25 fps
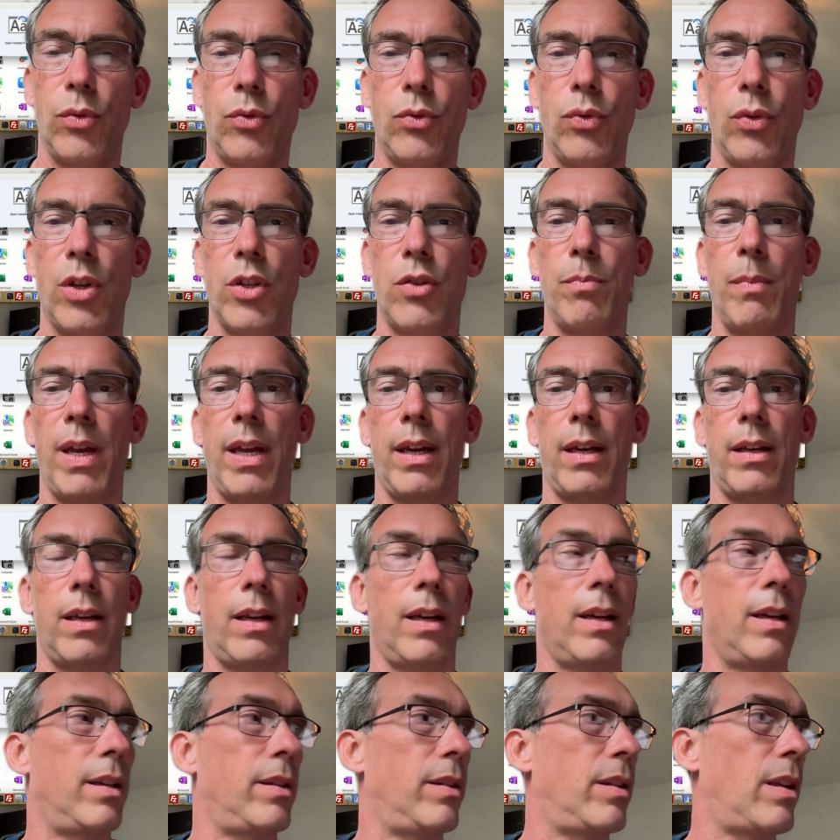to this Mac,
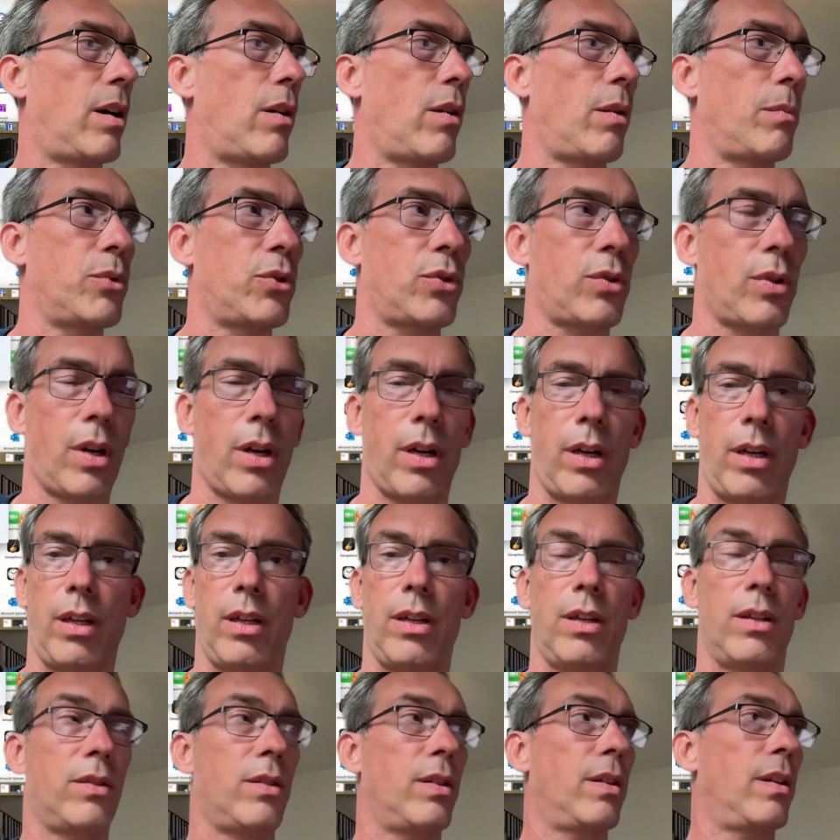and now I'm
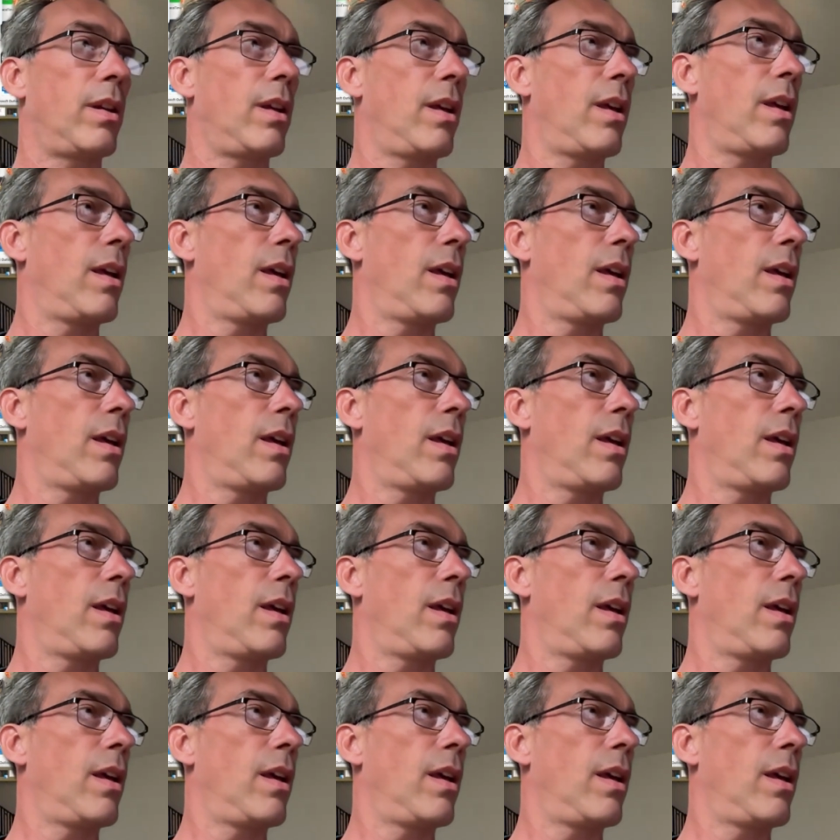starting it.